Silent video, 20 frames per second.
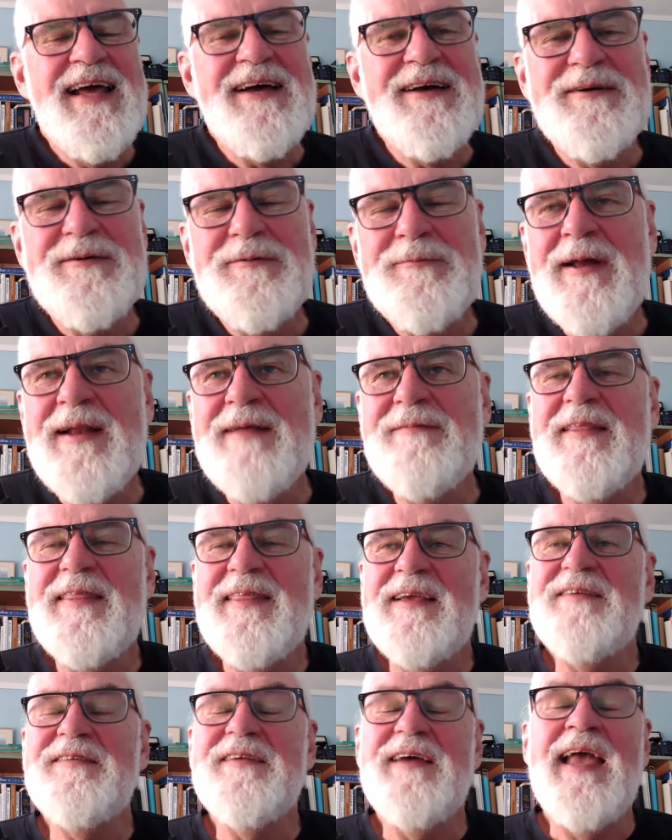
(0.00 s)
Now, one of the
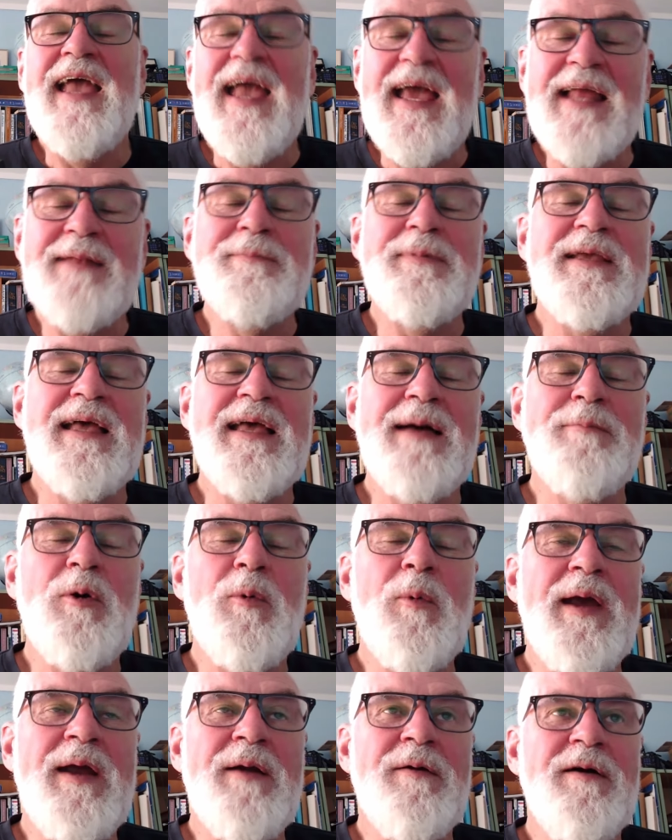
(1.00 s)
things I had become
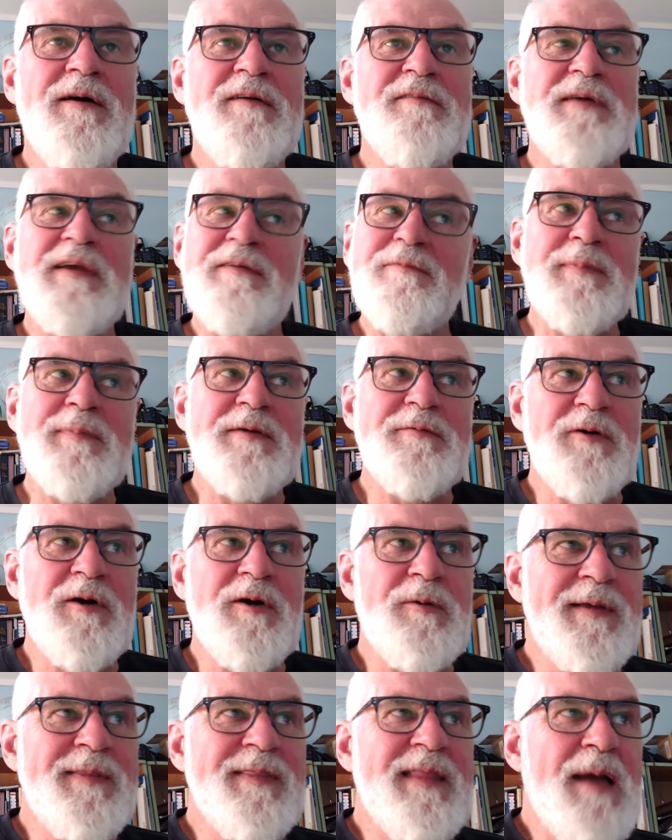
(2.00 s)
aware of even
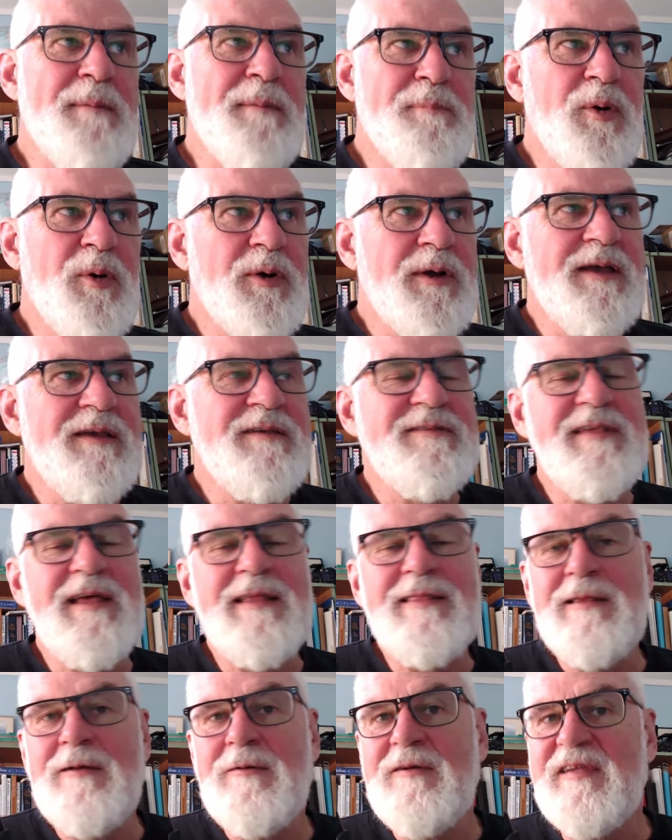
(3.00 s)
before I read that book is
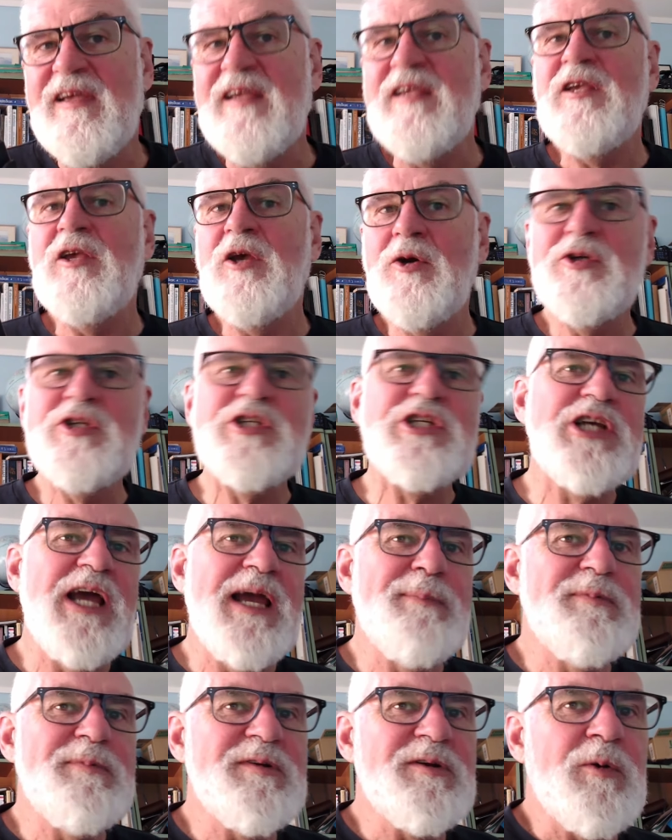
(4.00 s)
that there is a
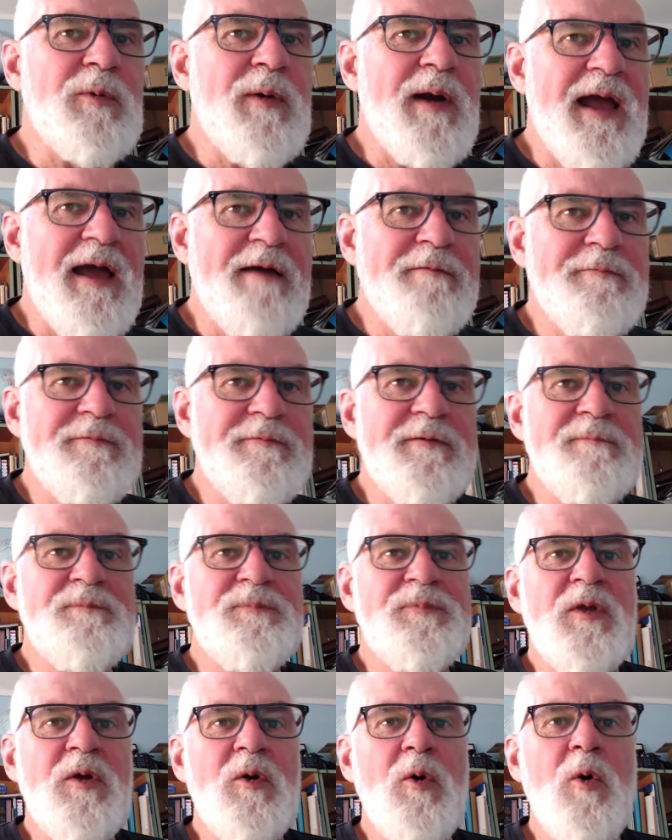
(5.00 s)
U-shaped graph